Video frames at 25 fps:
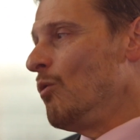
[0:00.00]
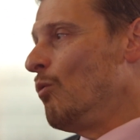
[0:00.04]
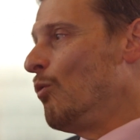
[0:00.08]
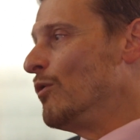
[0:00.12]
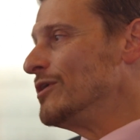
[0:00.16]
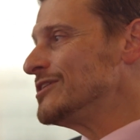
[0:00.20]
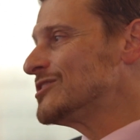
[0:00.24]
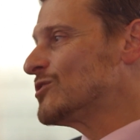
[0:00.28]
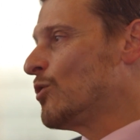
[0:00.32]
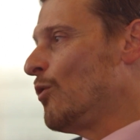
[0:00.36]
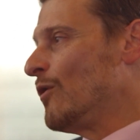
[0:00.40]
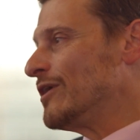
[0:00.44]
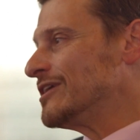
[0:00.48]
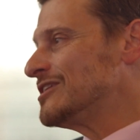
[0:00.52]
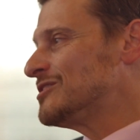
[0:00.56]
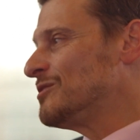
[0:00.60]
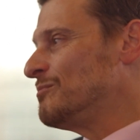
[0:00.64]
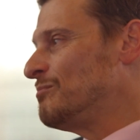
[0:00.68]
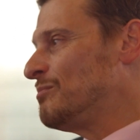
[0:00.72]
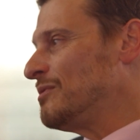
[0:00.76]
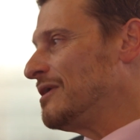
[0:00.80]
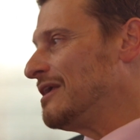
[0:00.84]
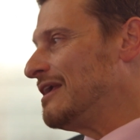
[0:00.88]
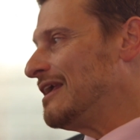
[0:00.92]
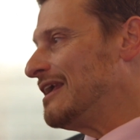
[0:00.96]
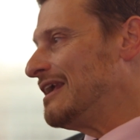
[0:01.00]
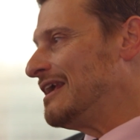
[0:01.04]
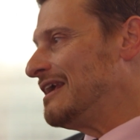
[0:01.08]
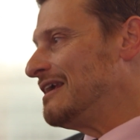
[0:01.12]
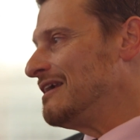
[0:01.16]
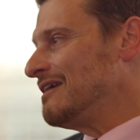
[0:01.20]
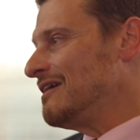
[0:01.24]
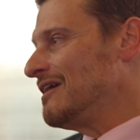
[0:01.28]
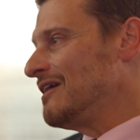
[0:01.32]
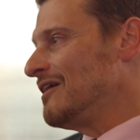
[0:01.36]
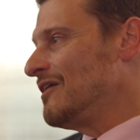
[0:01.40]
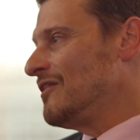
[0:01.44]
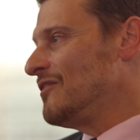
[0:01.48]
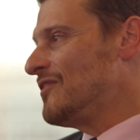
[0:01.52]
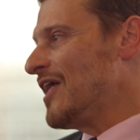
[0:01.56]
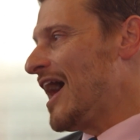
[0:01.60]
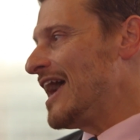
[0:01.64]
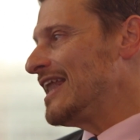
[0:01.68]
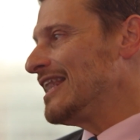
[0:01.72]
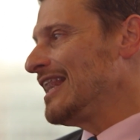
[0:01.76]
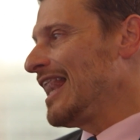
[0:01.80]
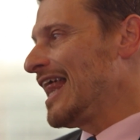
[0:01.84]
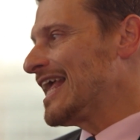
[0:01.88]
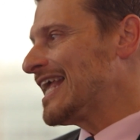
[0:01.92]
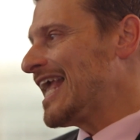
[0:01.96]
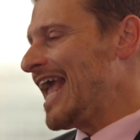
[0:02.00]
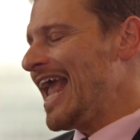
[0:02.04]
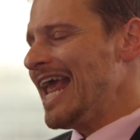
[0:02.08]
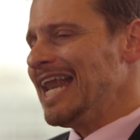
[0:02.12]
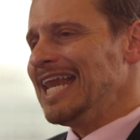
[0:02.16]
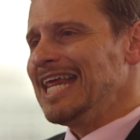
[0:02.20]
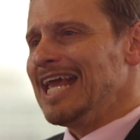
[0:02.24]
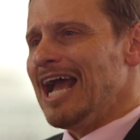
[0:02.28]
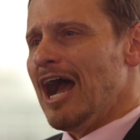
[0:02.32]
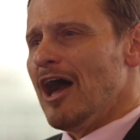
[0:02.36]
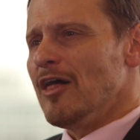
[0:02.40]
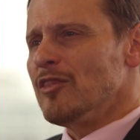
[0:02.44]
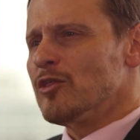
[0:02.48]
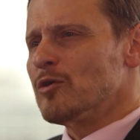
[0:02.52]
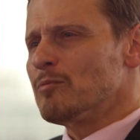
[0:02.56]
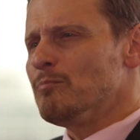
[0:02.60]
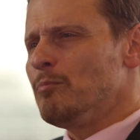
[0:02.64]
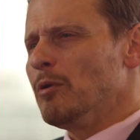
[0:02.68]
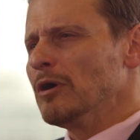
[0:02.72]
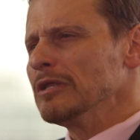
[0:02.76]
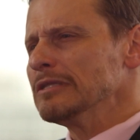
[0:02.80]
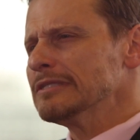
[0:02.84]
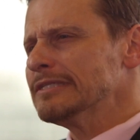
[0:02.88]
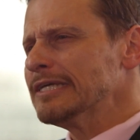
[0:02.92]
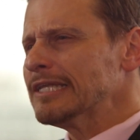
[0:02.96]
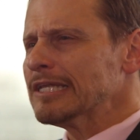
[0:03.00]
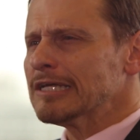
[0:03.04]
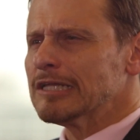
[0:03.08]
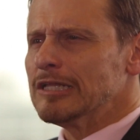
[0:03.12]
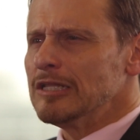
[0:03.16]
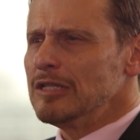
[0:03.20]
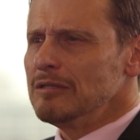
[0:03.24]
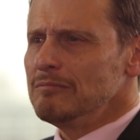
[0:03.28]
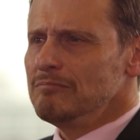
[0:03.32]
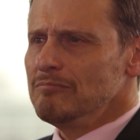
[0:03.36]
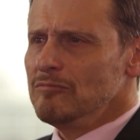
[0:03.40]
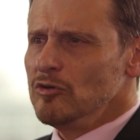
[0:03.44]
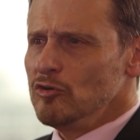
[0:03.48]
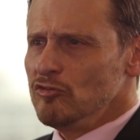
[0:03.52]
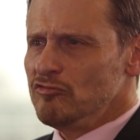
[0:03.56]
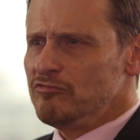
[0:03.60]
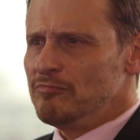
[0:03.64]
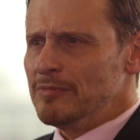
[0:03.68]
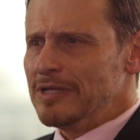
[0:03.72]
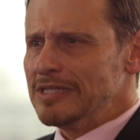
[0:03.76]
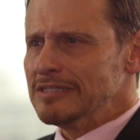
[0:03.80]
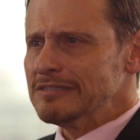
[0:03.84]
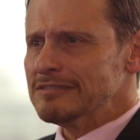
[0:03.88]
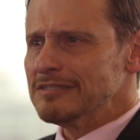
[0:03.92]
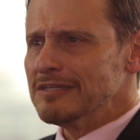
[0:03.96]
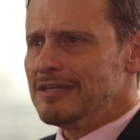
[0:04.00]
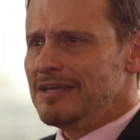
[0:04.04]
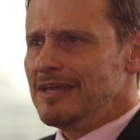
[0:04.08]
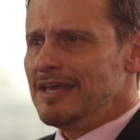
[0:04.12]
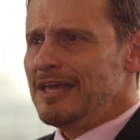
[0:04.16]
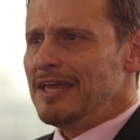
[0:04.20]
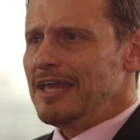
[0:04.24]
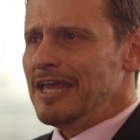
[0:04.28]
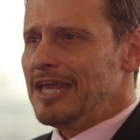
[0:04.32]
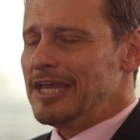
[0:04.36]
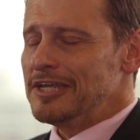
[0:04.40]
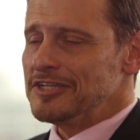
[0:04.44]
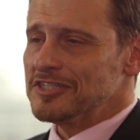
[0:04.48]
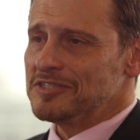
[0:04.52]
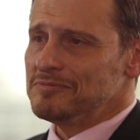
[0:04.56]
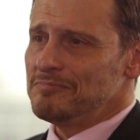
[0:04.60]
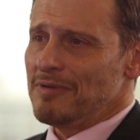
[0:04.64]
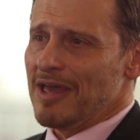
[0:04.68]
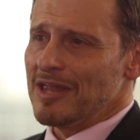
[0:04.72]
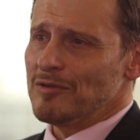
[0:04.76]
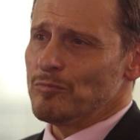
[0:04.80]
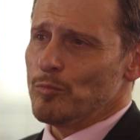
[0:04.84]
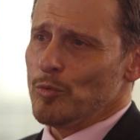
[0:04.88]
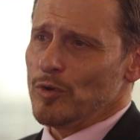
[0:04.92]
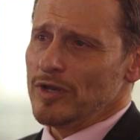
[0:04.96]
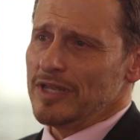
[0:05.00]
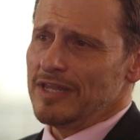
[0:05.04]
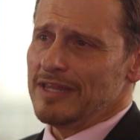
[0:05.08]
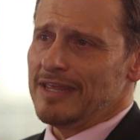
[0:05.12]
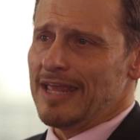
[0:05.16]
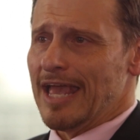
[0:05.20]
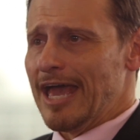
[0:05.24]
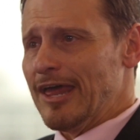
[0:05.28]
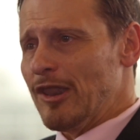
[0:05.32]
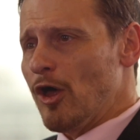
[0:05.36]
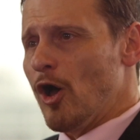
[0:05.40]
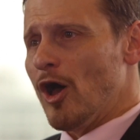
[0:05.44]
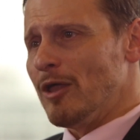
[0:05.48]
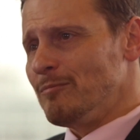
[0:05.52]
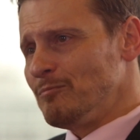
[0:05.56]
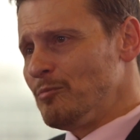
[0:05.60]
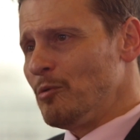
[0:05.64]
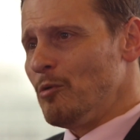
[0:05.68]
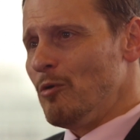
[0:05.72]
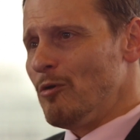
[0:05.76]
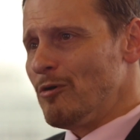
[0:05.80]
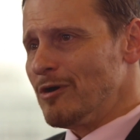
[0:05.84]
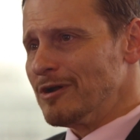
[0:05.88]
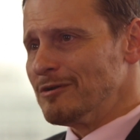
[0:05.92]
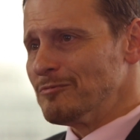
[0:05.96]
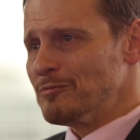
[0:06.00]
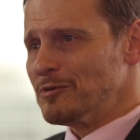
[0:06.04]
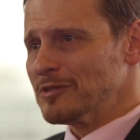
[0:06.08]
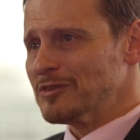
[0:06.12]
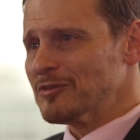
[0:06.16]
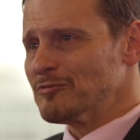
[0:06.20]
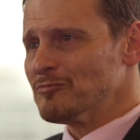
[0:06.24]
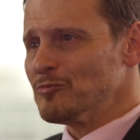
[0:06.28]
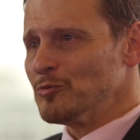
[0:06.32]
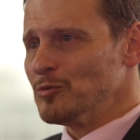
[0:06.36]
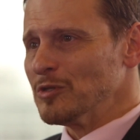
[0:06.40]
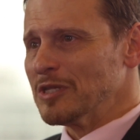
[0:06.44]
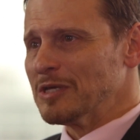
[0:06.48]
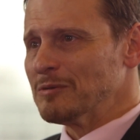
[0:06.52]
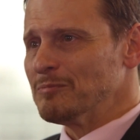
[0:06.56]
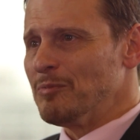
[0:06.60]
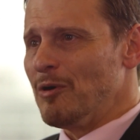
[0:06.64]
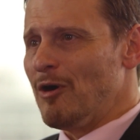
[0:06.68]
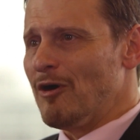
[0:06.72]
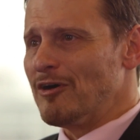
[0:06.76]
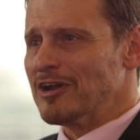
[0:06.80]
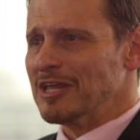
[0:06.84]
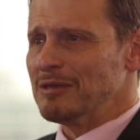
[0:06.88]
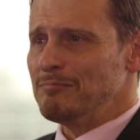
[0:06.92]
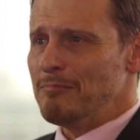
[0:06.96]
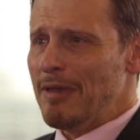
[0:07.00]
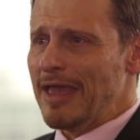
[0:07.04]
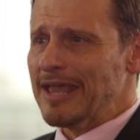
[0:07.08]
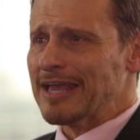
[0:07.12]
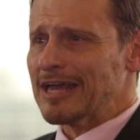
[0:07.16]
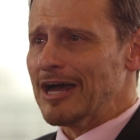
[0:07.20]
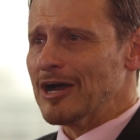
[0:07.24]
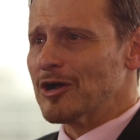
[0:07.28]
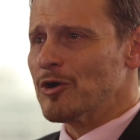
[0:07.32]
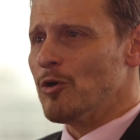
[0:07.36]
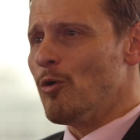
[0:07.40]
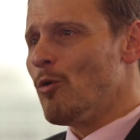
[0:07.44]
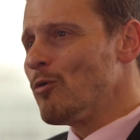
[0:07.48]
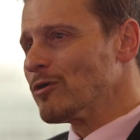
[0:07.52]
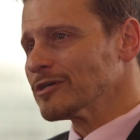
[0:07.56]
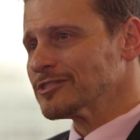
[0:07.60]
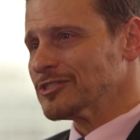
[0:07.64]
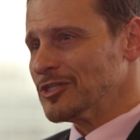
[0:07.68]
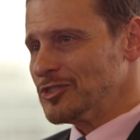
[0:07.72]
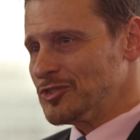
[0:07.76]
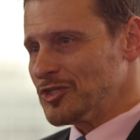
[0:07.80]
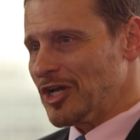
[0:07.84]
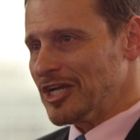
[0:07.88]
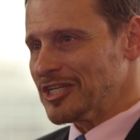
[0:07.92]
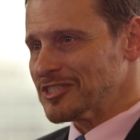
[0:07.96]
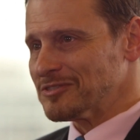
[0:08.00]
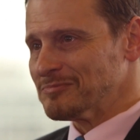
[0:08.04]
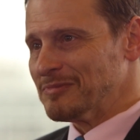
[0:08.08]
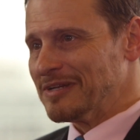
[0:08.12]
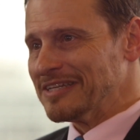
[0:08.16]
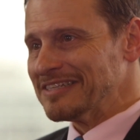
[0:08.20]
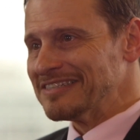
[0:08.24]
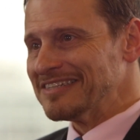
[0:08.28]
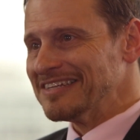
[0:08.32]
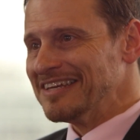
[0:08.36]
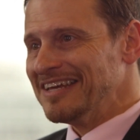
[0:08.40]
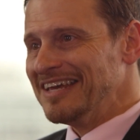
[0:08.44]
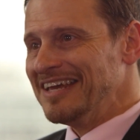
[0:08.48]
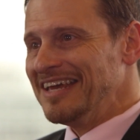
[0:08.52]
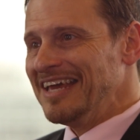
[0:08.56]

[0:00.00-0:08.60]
was going to be that, like any other political movement, Hizmet would get on board with the ruling party, make a course adjustment,